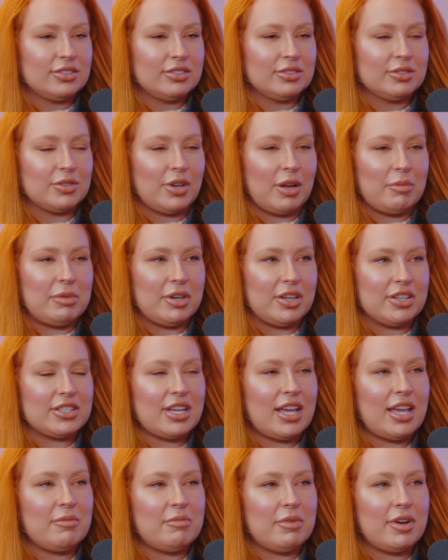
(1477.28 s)
It's quite
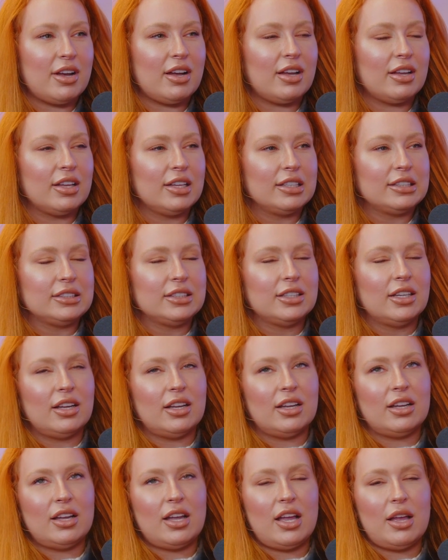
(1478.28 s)
blasé, but
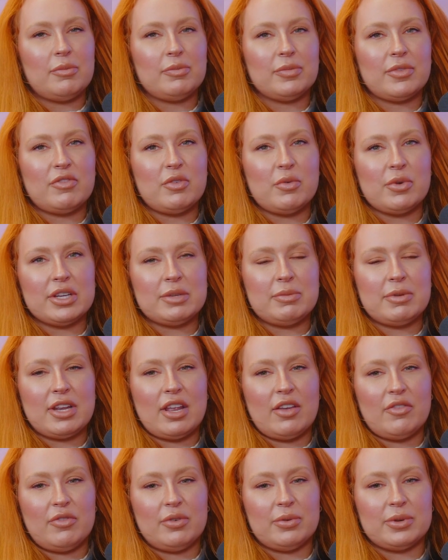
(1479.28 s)
if you want to
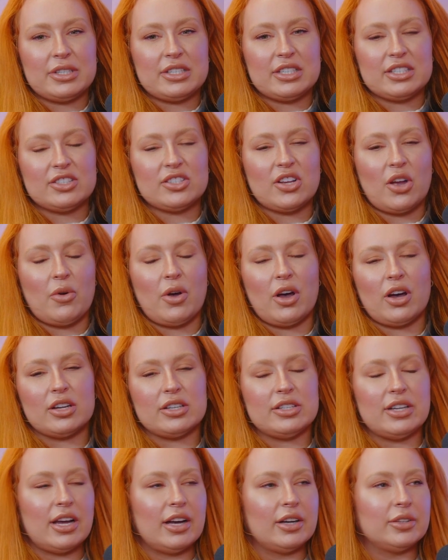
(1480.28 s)
be an influencer, it's so
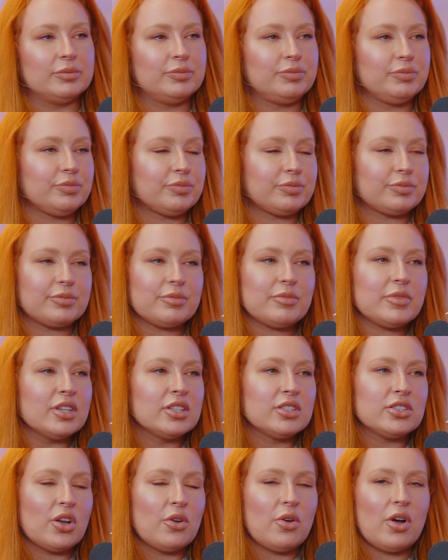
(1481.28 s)
hard now.
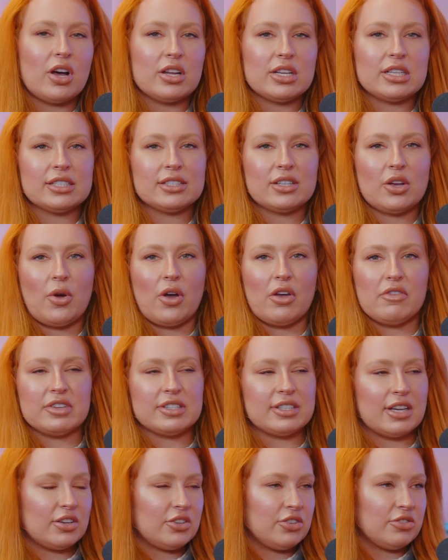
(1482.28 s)
So hard. It's so
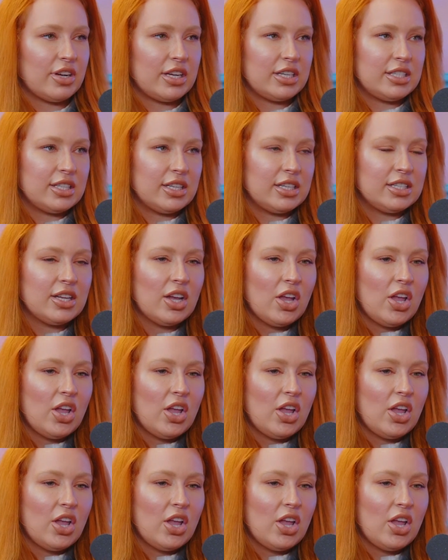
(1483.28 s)
oversaturated.